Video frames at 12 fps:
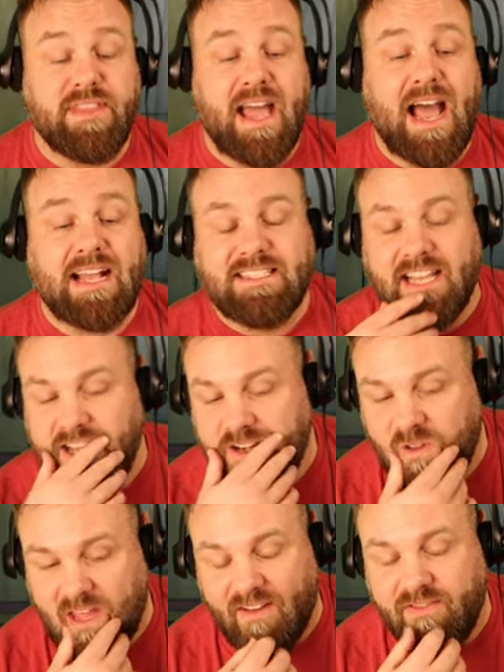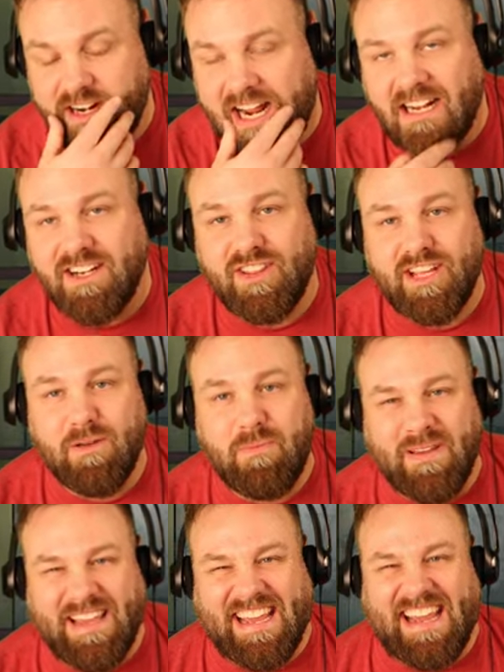That's how you do that. I figured out how to do the
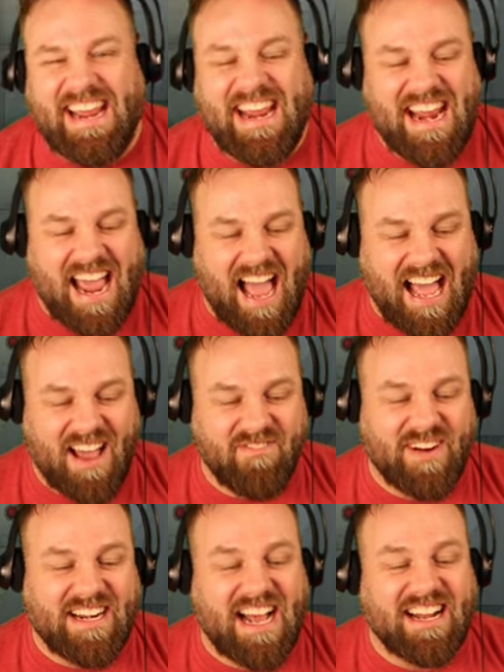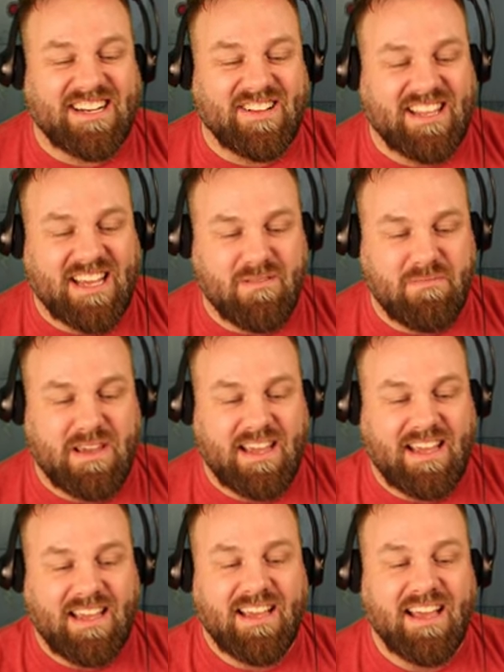MP. I figured out how to do the
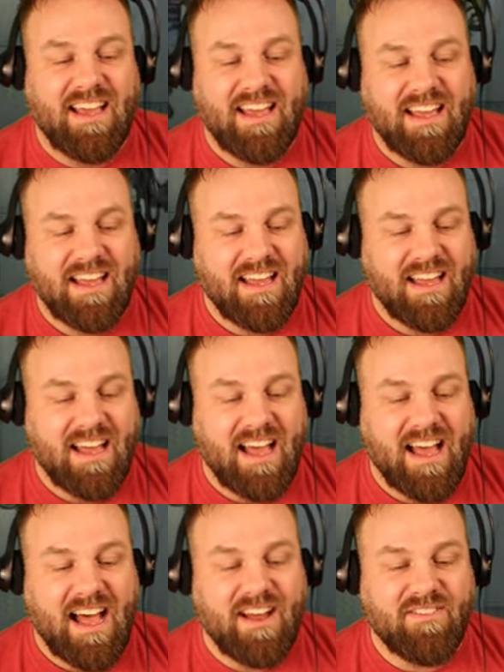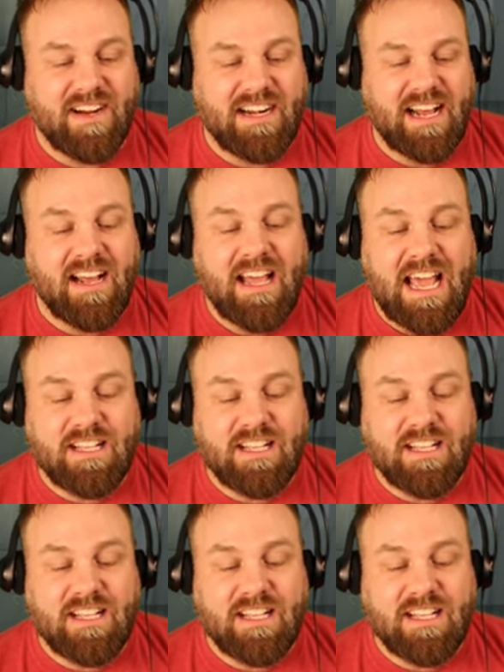MP. I figured out.